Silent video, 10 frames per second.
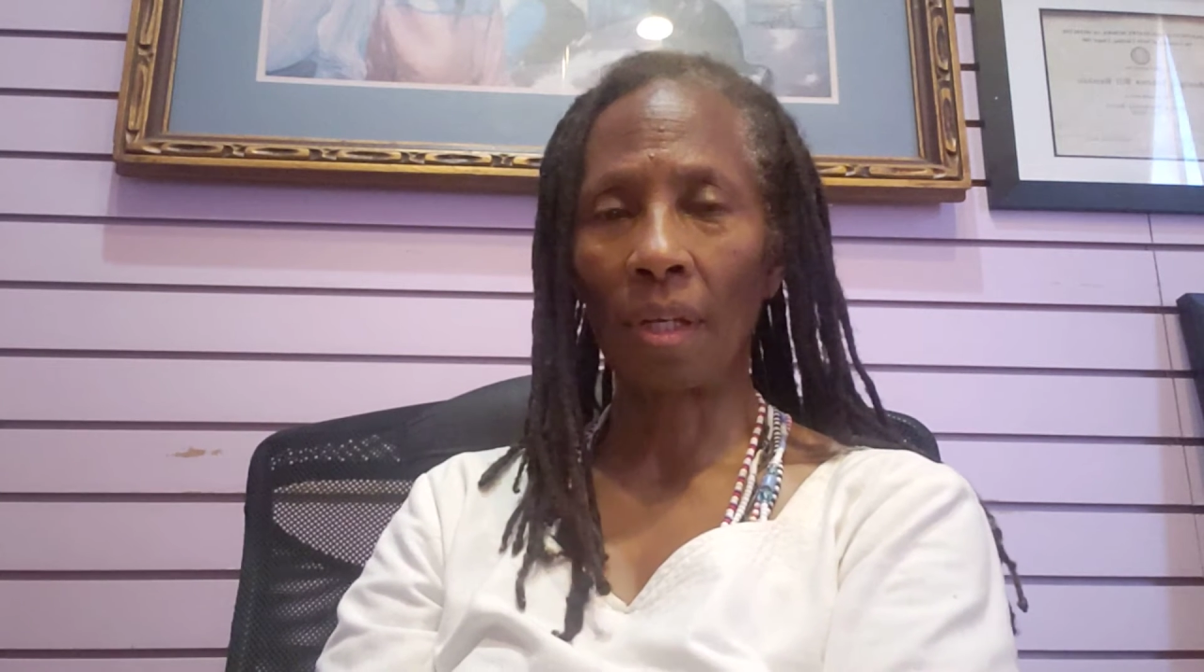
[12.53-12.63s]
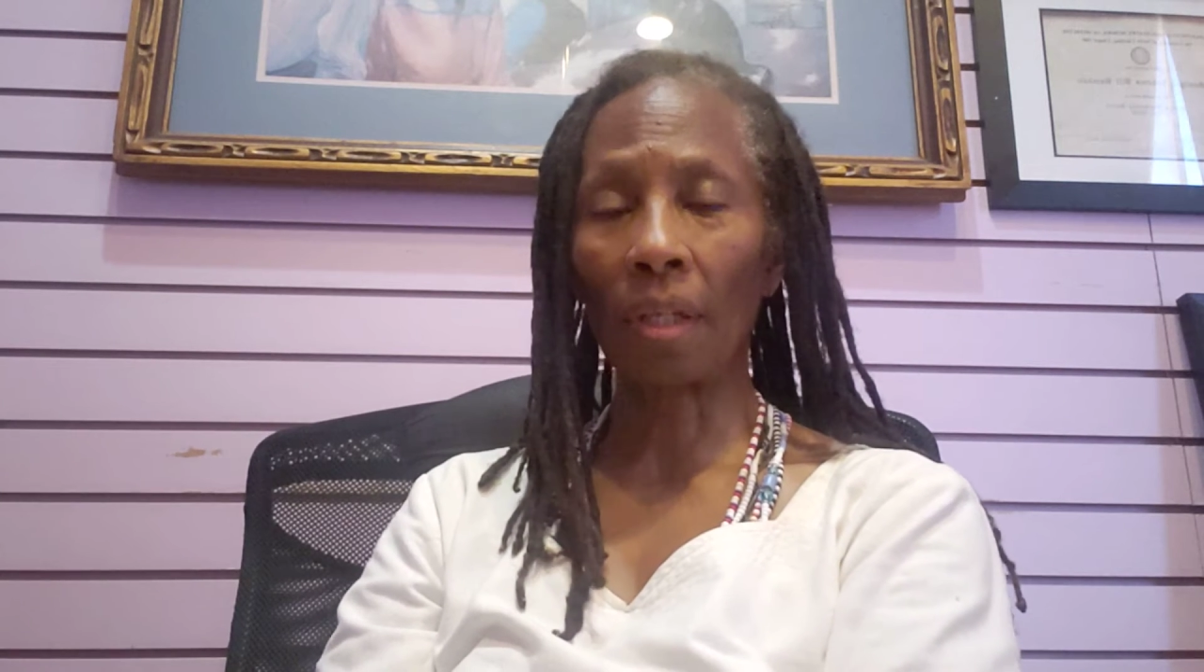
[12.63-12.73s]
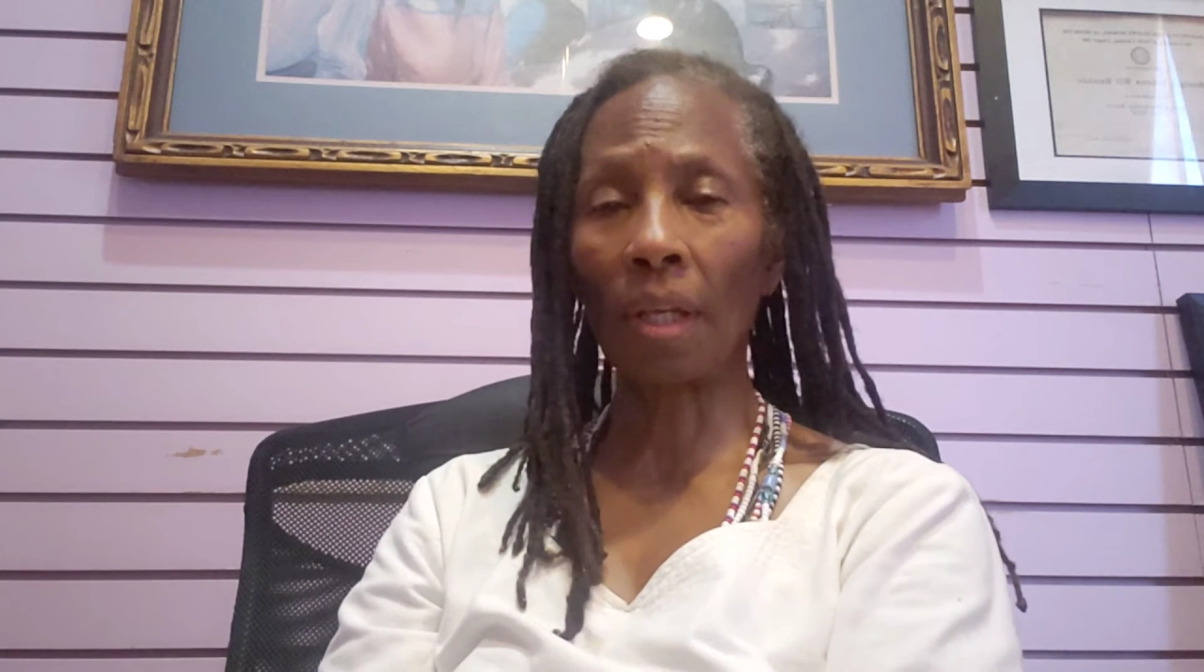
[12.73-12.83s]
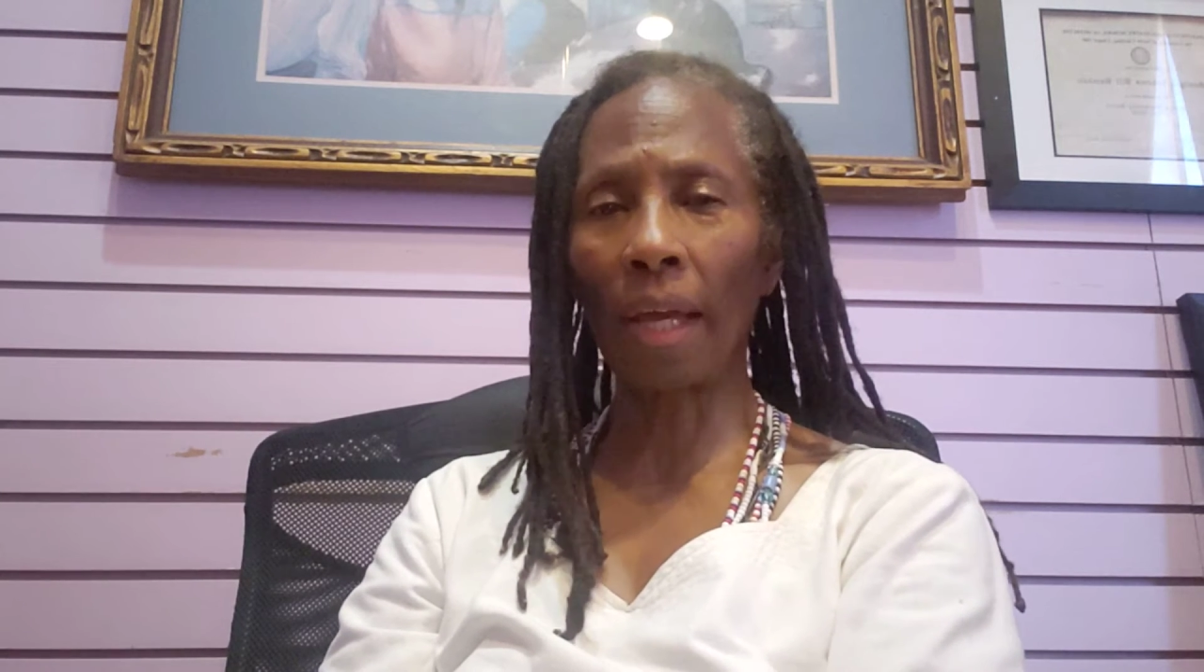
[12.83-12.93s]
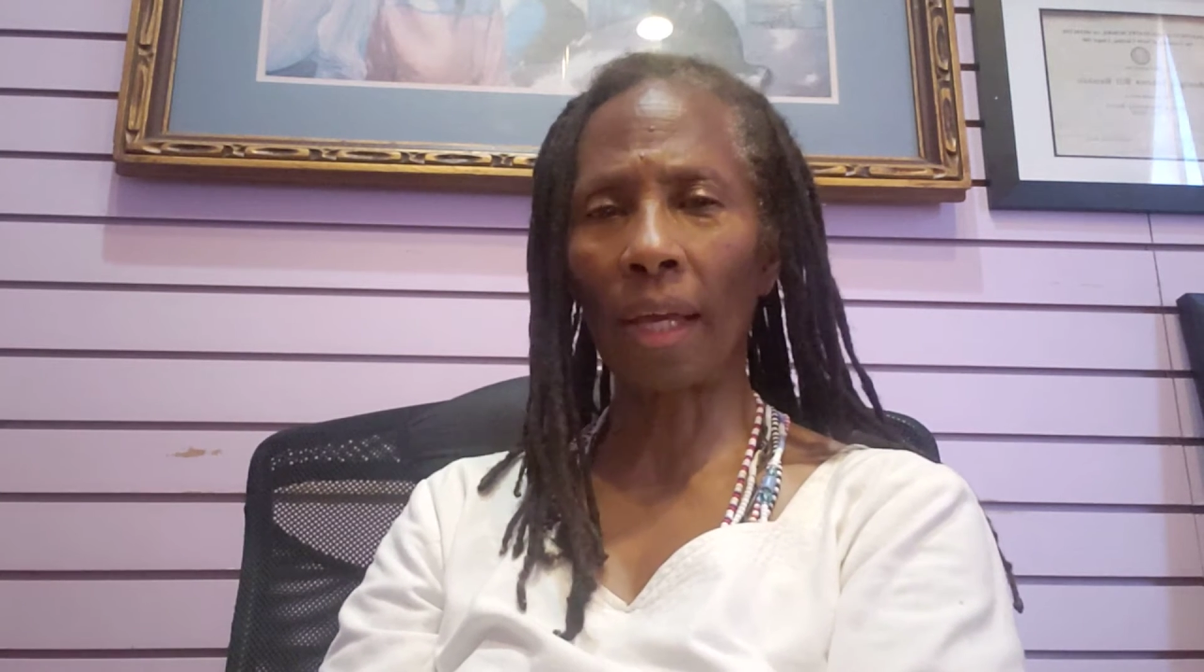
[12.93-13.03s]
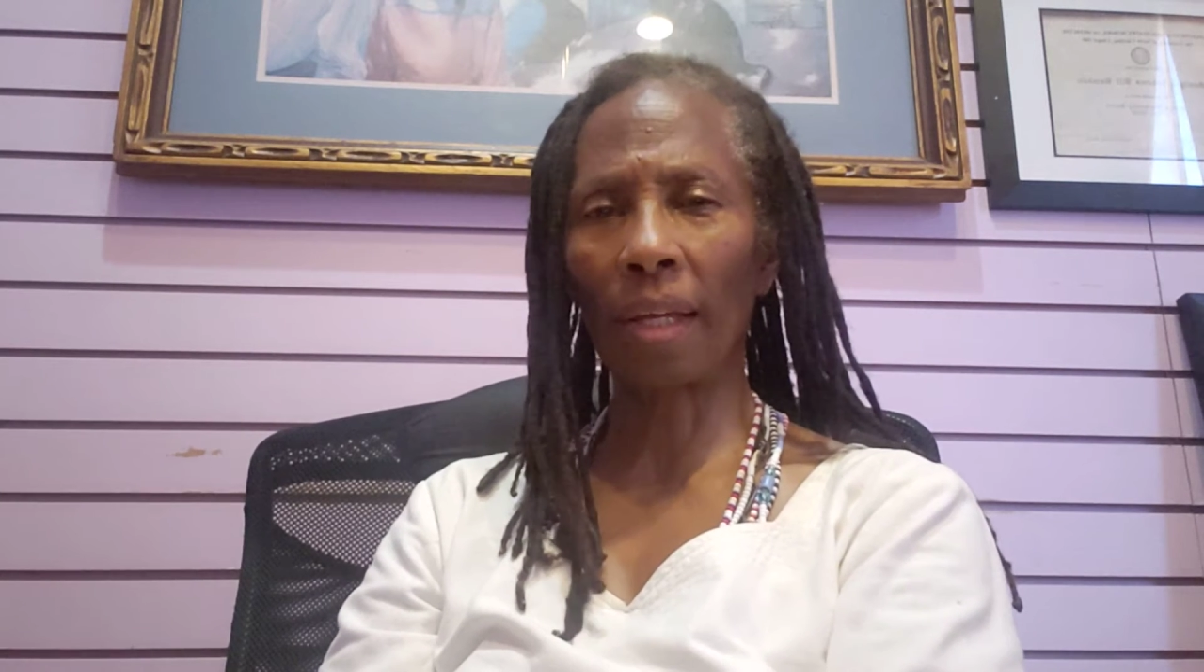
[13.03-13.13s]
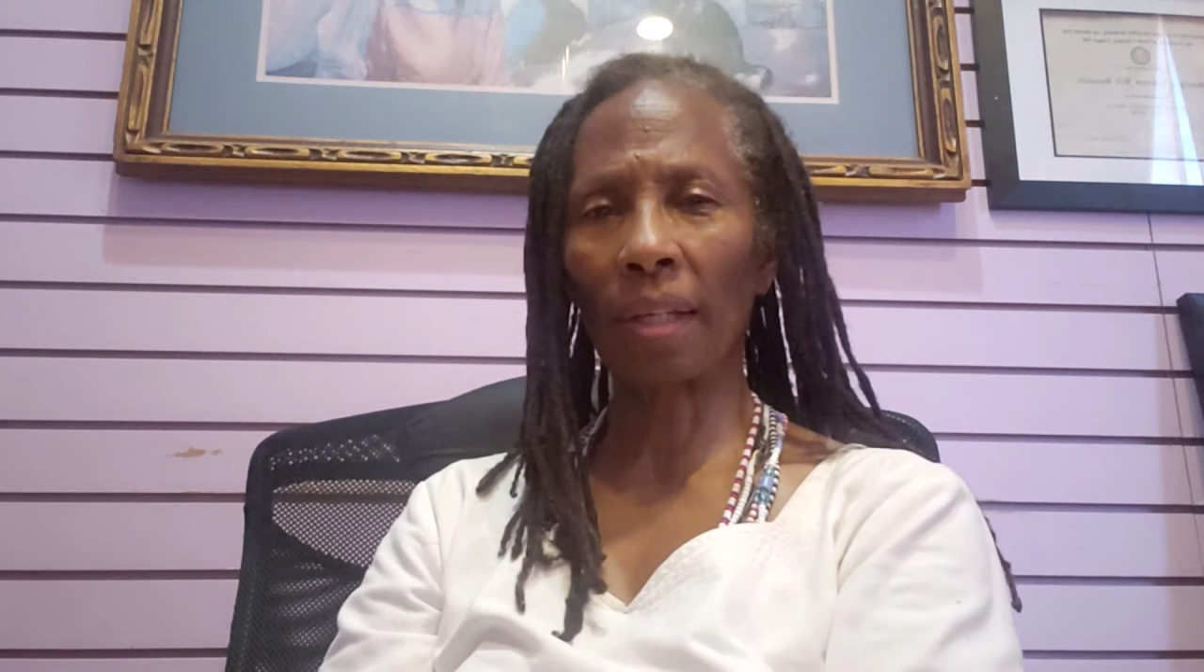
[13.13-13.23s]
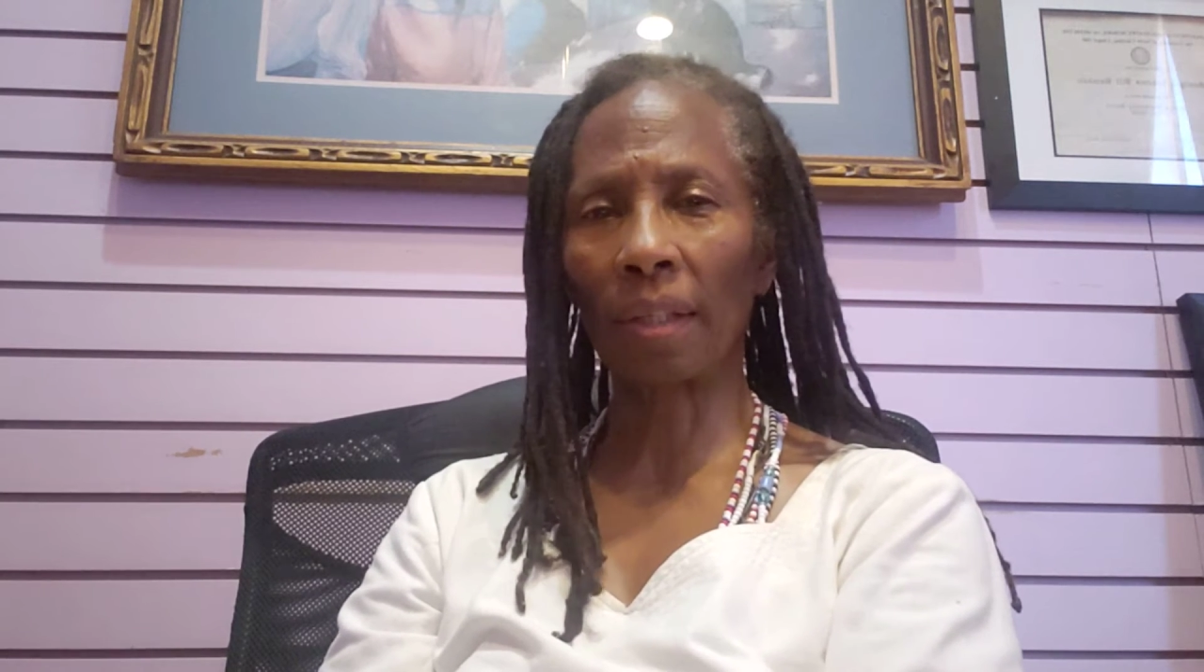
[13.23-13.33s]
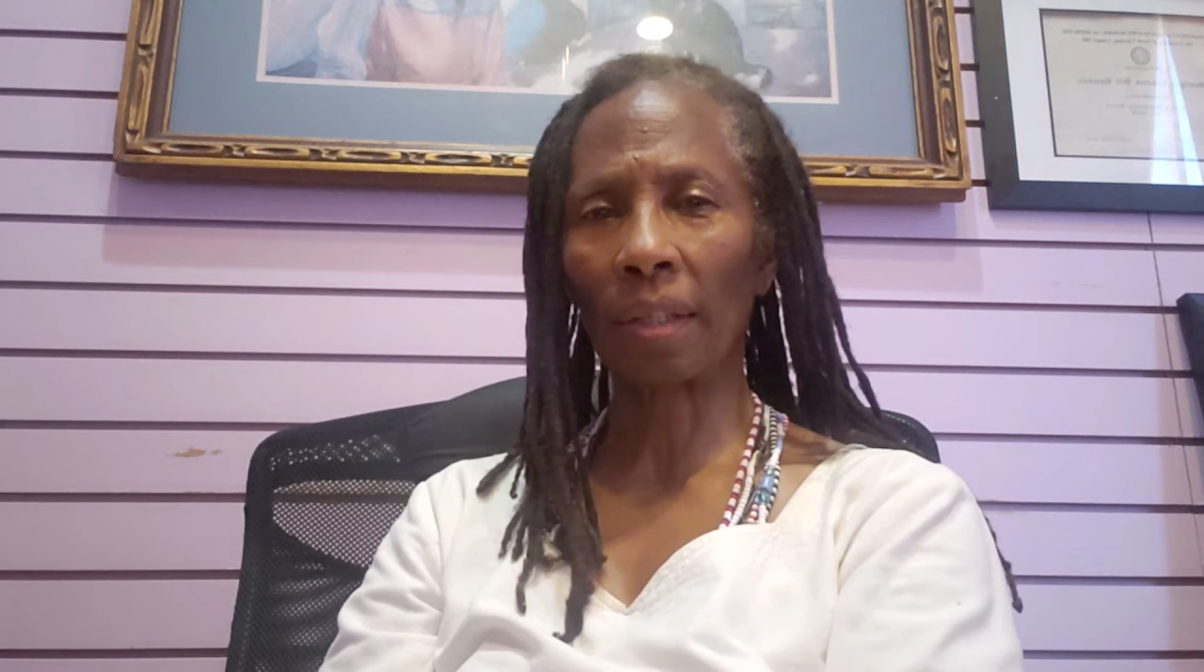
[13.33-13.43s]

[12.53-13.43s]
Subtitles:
land.